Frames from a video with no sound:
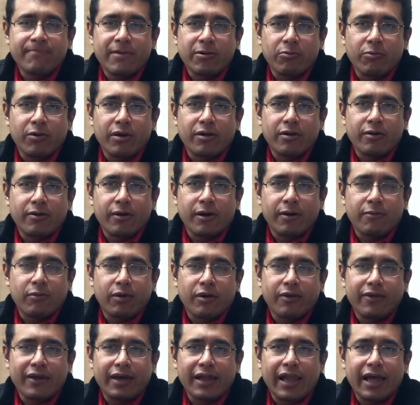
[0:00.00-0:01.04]
In
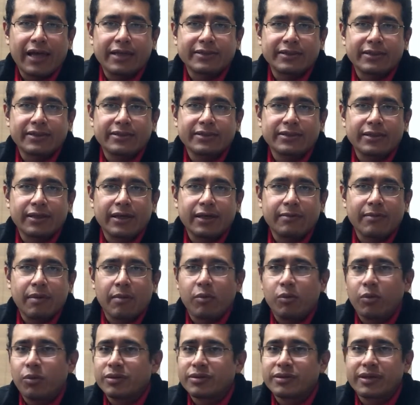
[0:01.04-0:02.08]
one of the classes. I'm
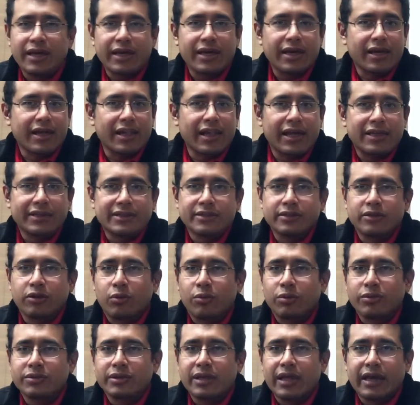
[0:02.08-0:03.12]
always taking classes,
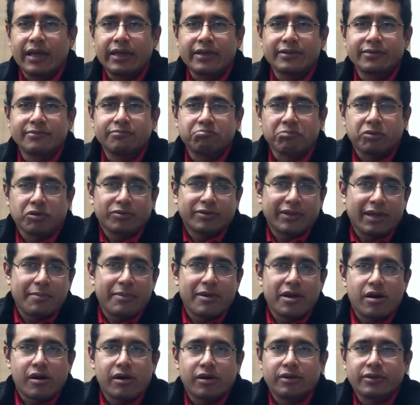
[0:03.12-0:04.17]
always taking, you know,
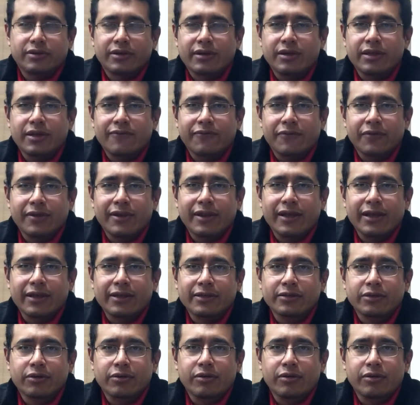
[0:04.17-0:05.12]
seminars and different things.